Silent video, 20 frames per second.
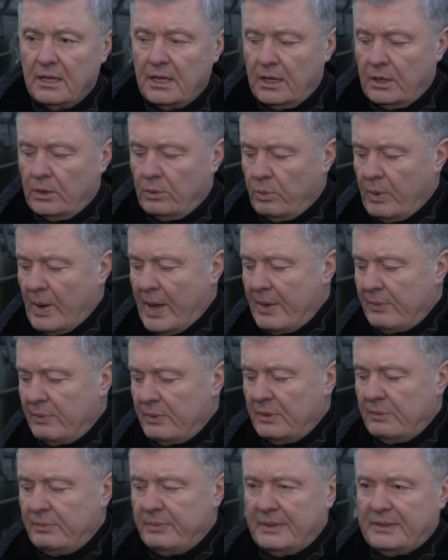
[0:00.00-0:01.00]
And why
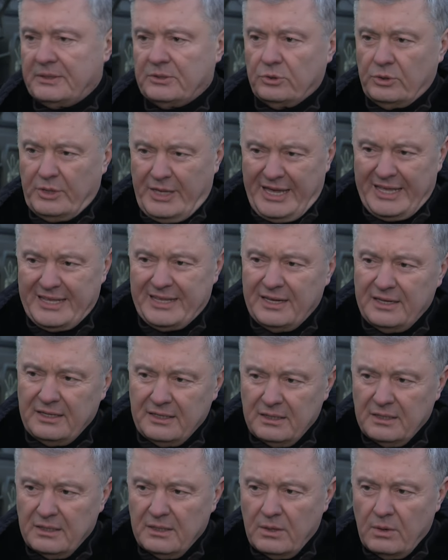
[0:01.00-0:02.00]
will we be together?
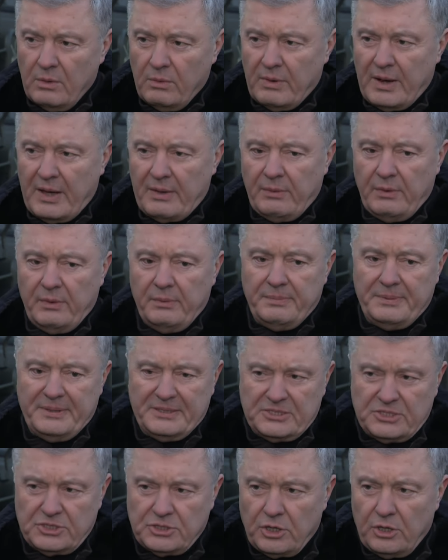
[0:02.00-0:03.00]
Why will we be
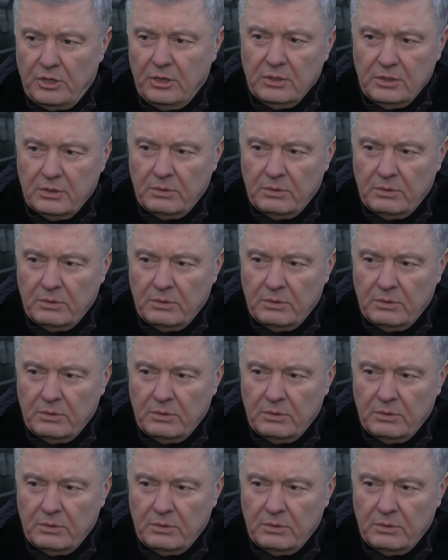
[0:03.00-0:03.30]
strong?